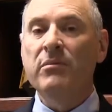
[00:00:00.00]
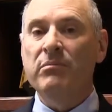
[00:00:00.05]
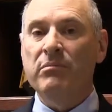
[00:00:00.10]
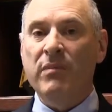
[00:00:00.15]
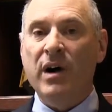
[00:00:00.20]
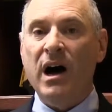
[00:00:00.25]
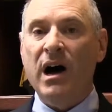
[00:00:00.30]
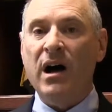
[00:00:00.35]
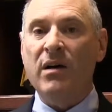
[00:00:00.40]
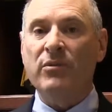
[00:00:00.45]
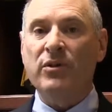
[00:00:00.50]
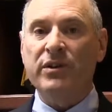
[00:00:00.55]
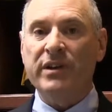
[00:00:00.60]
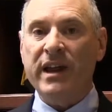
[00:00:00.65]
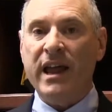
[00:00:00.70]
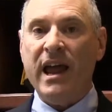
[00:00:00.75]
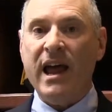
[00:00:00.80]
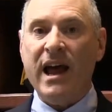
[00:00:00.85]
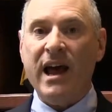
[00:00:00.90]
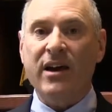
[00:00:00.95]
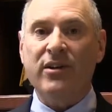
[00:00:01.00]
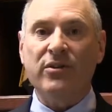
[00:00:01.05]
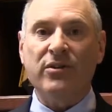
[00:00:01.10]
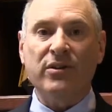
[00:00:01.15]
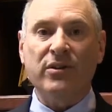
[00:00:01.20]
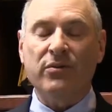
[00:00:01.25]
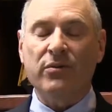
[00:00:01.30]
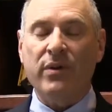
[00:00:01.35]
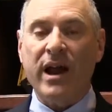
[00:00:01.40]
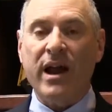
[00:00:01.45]
mom or dad or
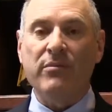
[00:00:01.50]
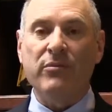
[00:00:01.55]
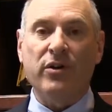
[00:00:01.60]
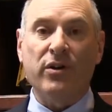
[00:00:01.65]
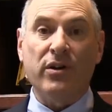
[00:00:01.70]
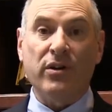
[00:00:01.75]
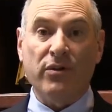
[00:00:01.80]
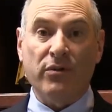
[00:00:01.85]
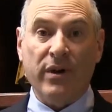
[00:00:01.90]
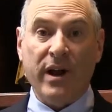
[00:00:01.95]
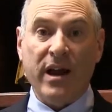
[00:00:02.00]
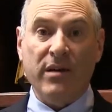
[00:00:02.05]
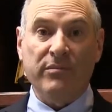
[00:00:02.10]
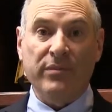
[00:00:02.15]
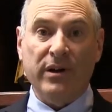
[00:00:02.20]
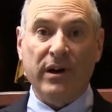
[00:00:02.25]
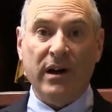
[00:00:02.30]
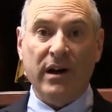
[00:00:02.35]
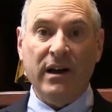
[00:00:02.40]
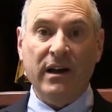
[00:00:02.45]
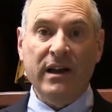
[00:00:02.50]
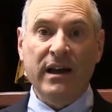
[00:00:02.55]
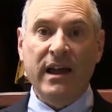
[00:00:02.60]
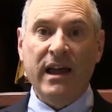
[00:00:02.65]
grandma or grandpa